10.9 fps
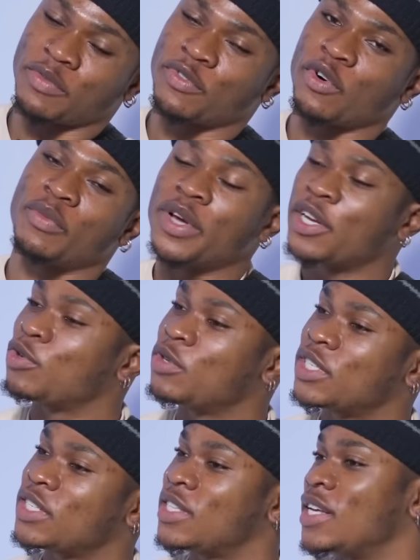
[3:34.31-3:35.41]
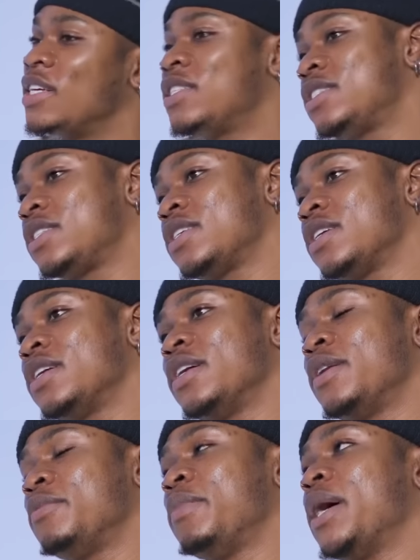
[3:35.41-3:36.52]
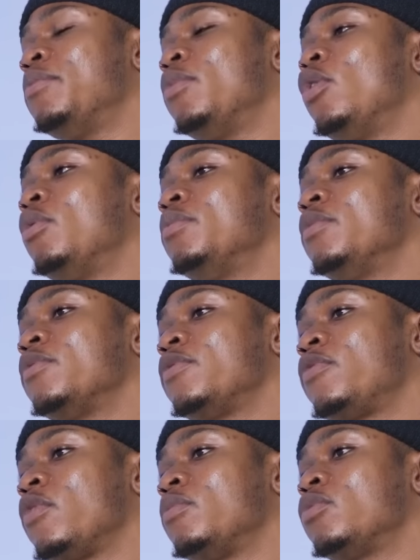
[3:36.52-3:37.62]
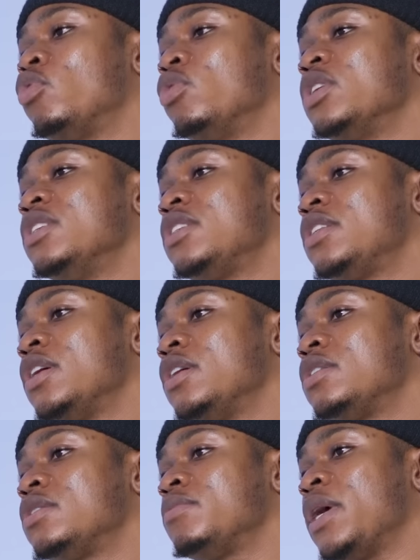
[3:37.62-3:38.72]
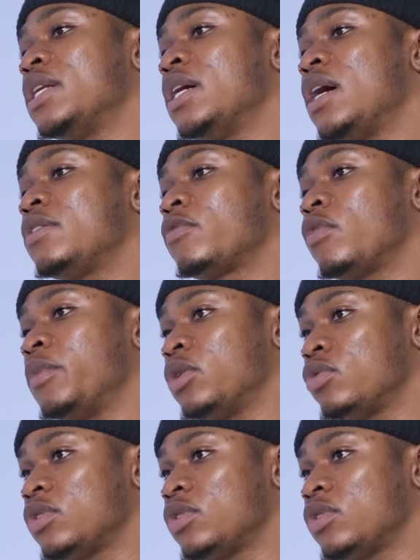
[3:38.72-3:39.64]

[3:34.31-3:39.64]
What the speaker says: from Edo State. My mom from Kogi State, my dad from Edo